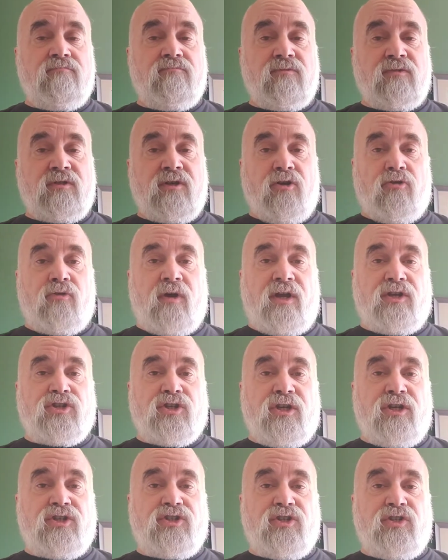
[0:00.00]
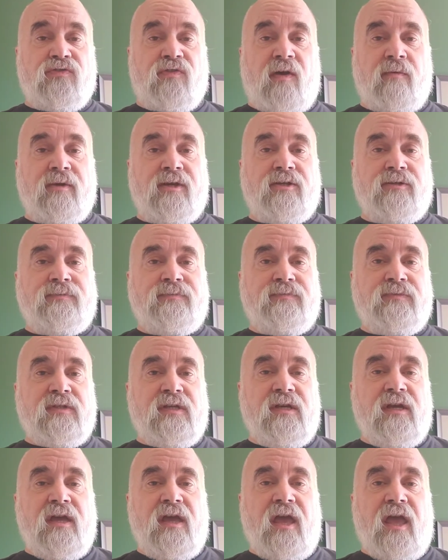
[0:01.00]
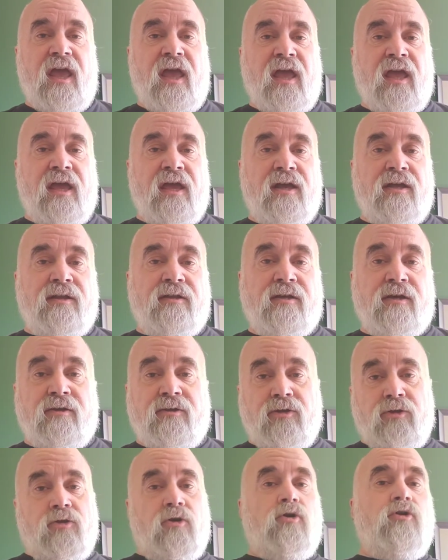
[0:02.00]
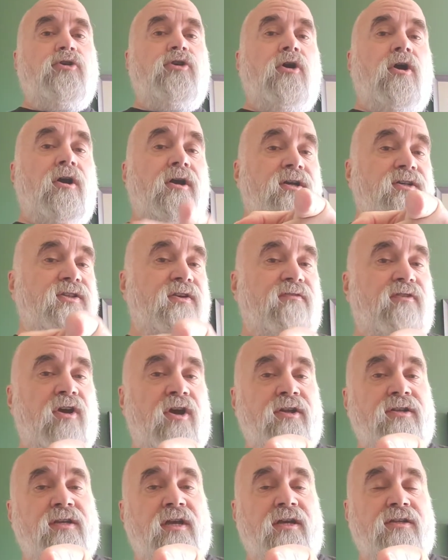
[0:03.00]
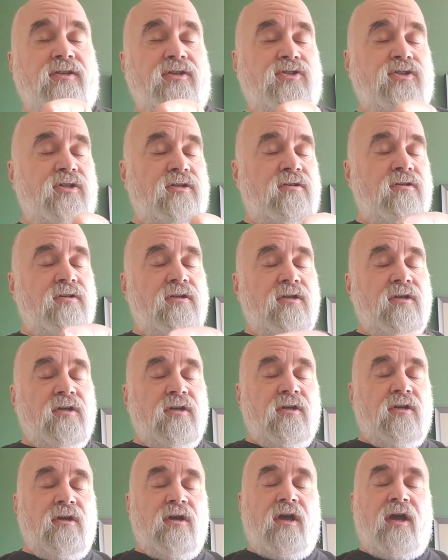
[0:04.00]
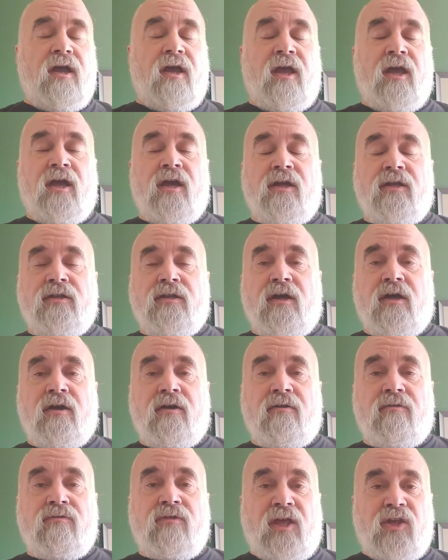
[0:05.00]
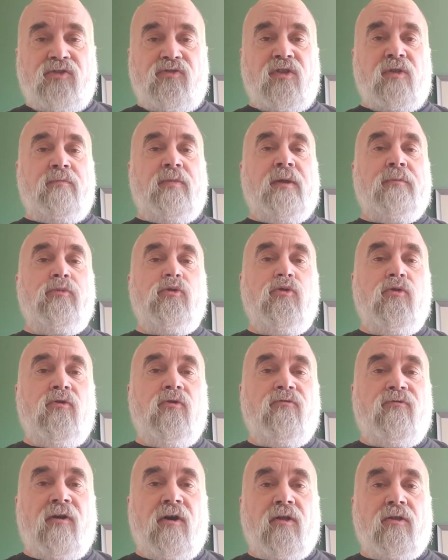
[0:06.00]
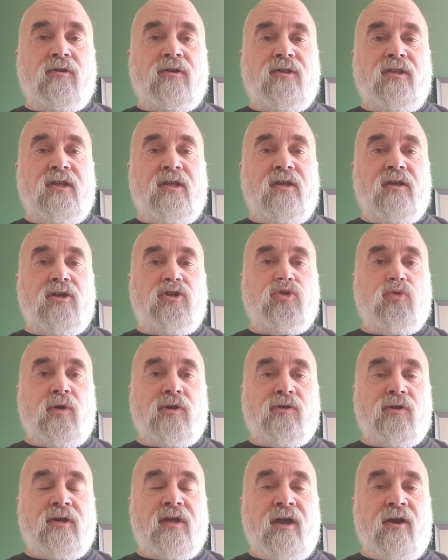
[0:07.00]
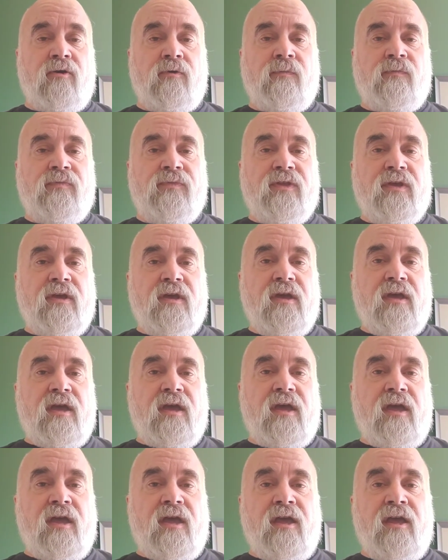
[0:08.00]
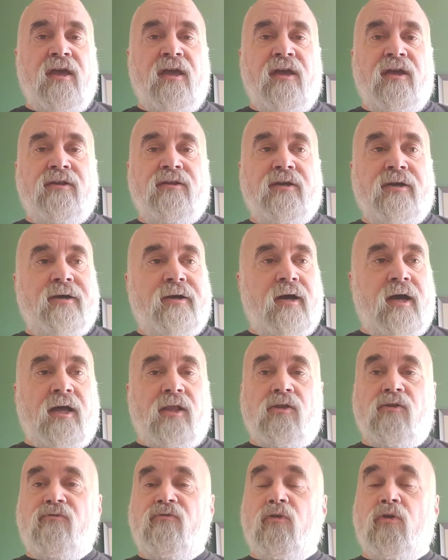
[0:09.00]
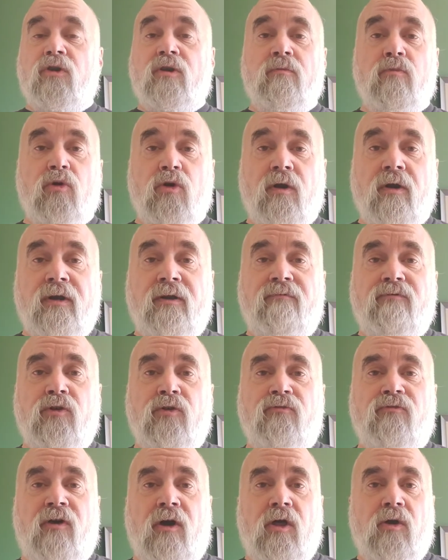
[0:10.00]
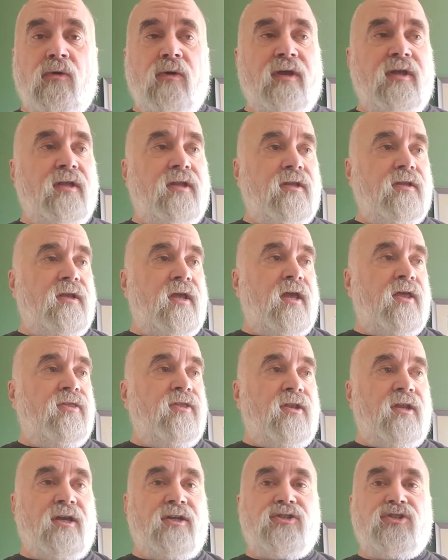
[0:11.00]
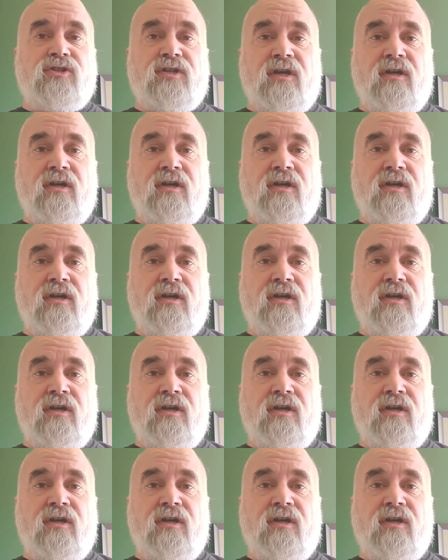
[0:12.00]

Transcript: congratulations, Fabio. And you know who you are because I've contacted you. And thanks for the people who followed the Twitter account. And I look forward to more of you following and the next